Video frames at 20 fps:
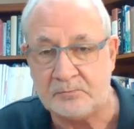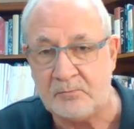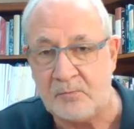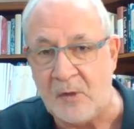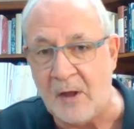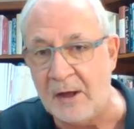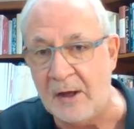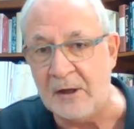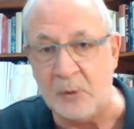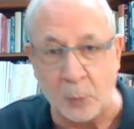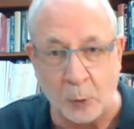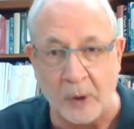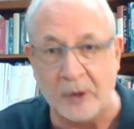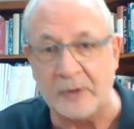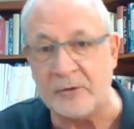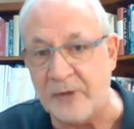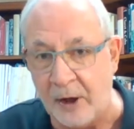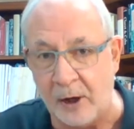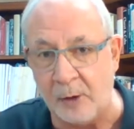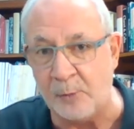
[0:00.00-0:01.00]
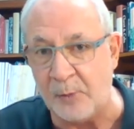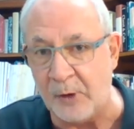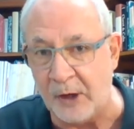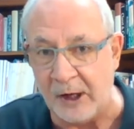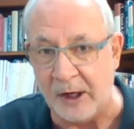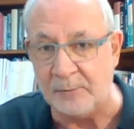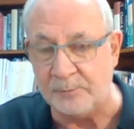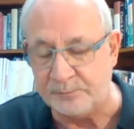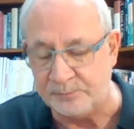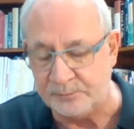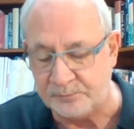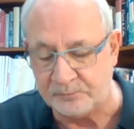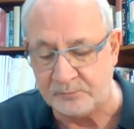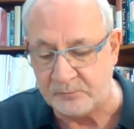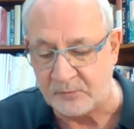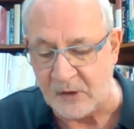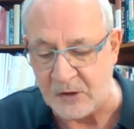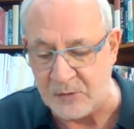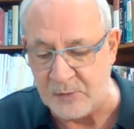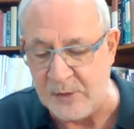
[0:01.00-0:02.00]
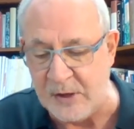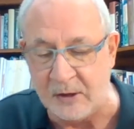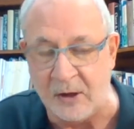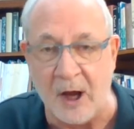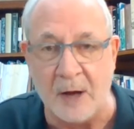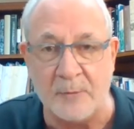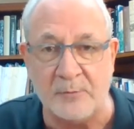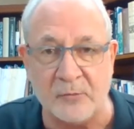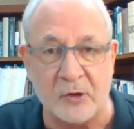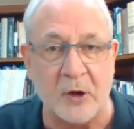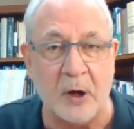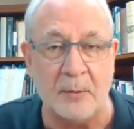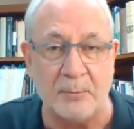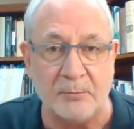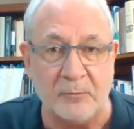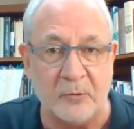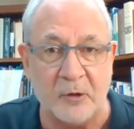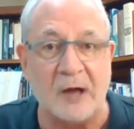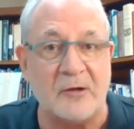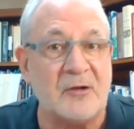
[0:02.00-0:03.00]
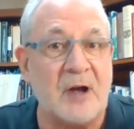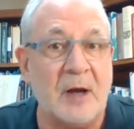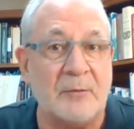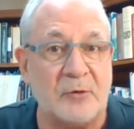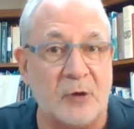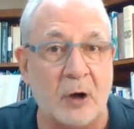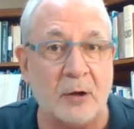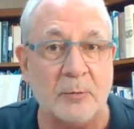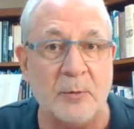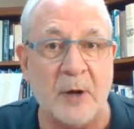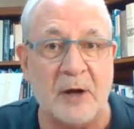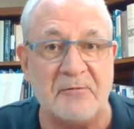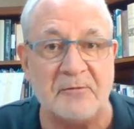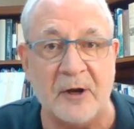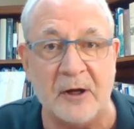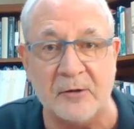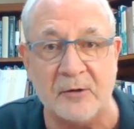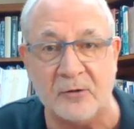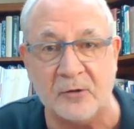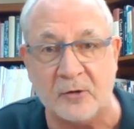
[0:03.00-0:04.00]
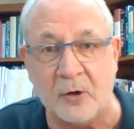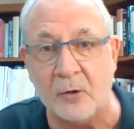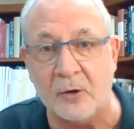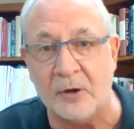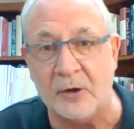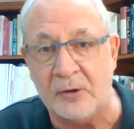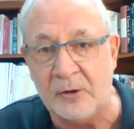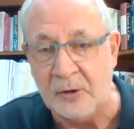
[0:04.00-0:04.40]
I didn't work there, but I spent a lot of time talking to my friends, going to